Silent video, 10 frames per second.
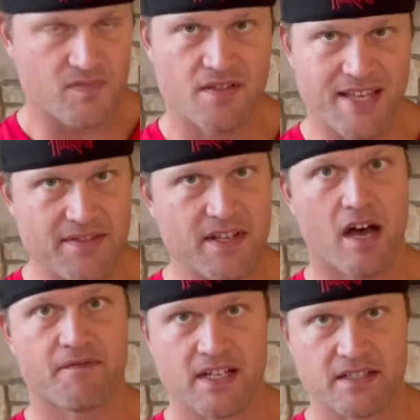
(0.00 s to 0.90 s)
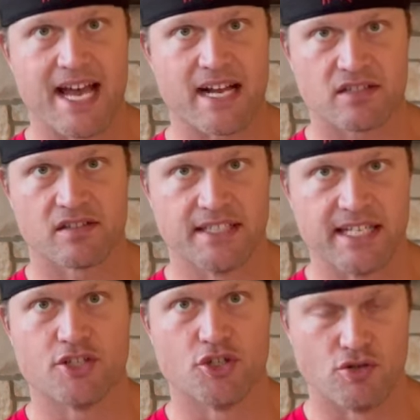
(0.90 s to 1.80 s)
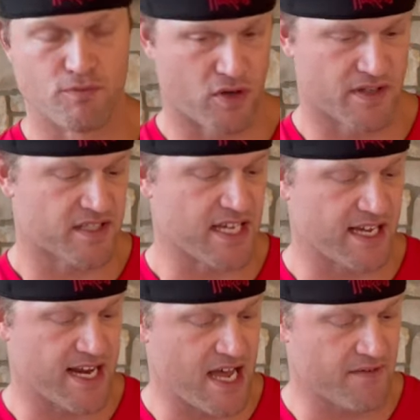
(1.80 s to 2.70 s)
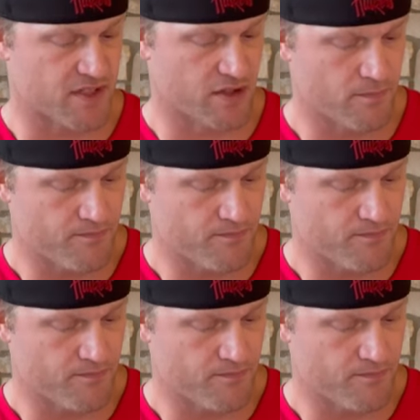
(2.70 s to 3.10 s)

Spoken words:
And that and the offense actually needed to do more in the second half too.